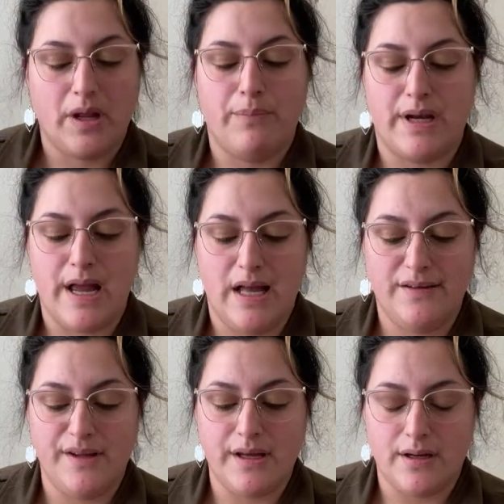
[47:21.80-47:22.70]
but it has
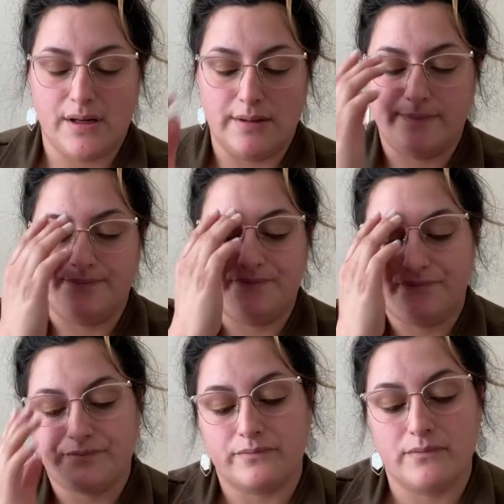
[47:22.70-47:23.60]
like um,
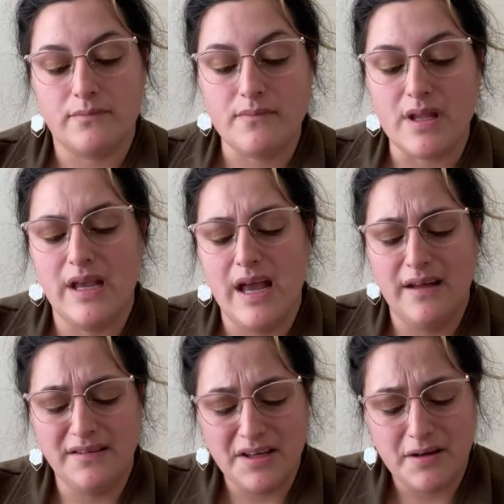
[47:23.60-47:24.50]
it
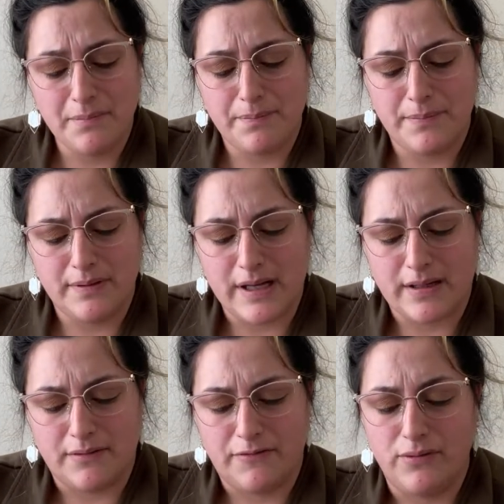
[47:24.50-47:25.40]
has like a like
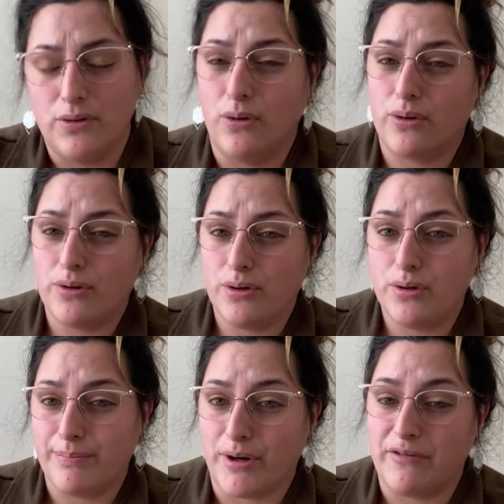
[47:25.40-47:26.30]
a
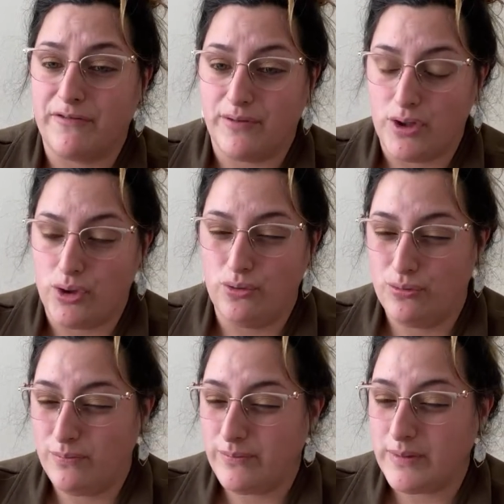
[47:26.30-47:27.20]
floral
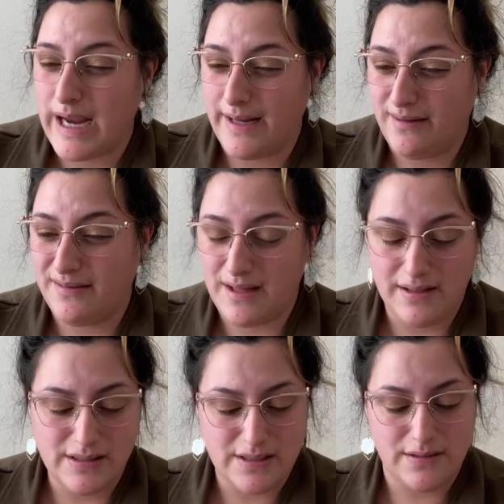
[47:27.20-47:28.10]
perfume kind of
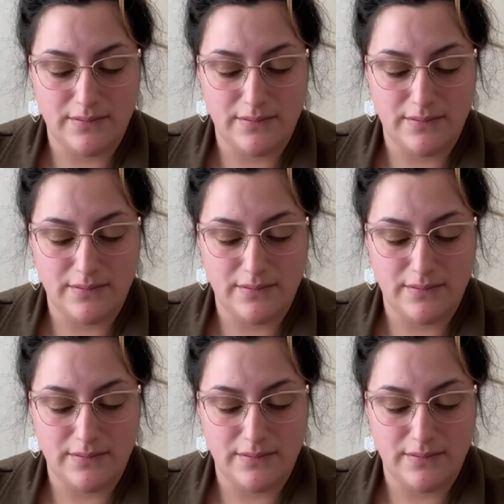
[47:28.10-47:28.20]
scent